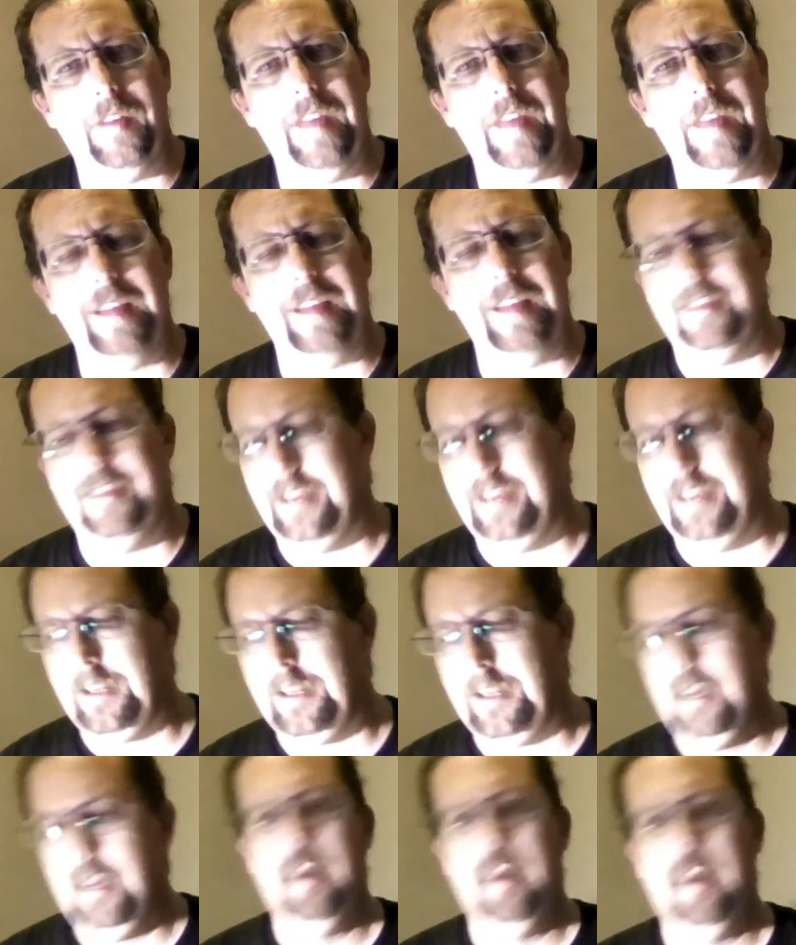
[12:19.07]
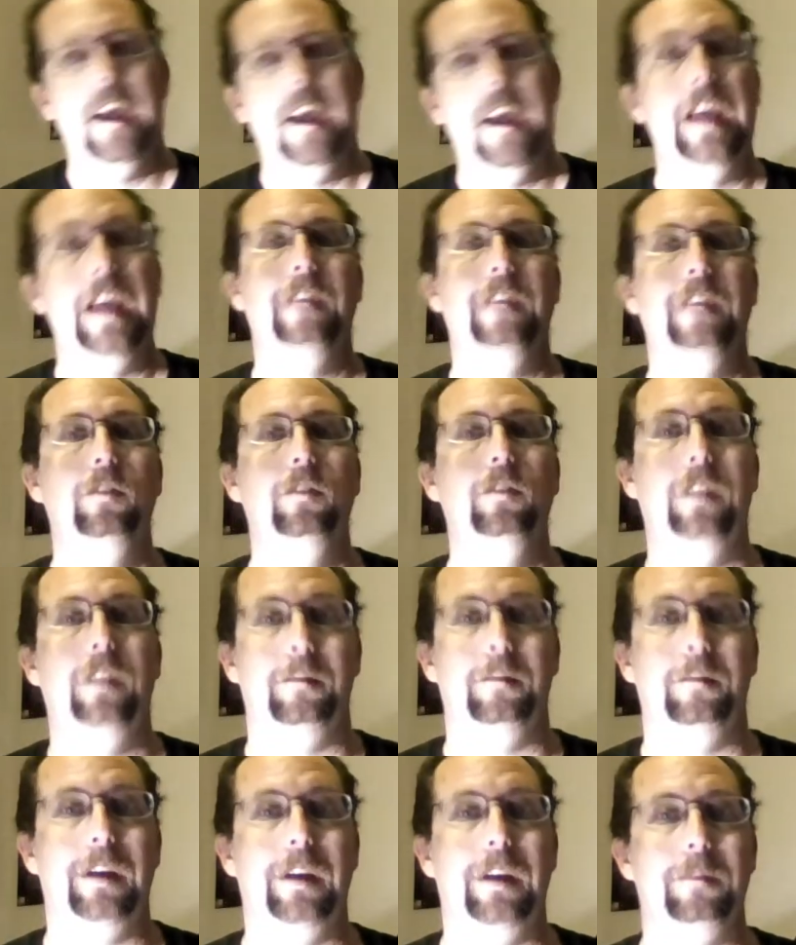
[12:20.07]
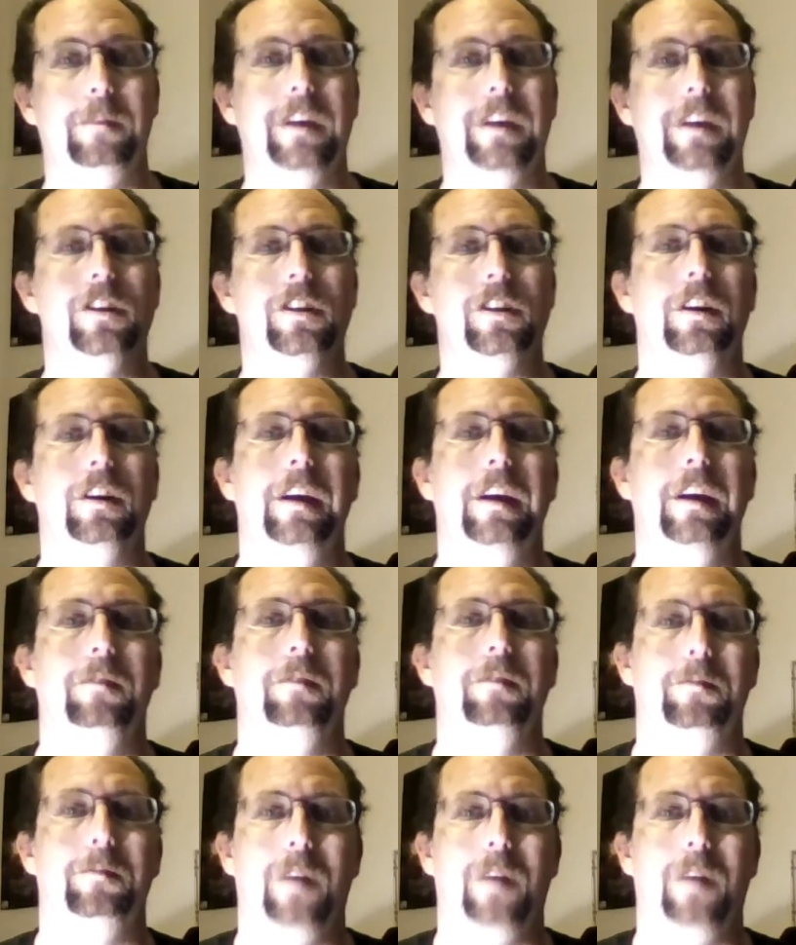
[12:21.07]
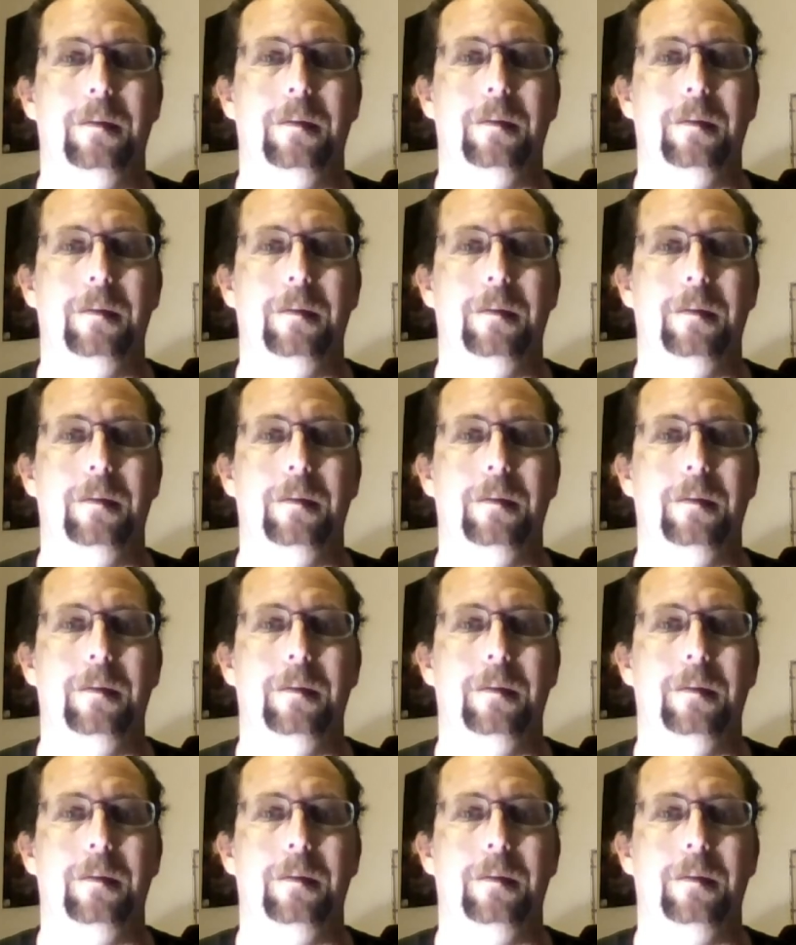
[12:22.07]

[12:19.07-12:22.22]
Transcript: If you did a bigger picture, it would probably come out a lot better.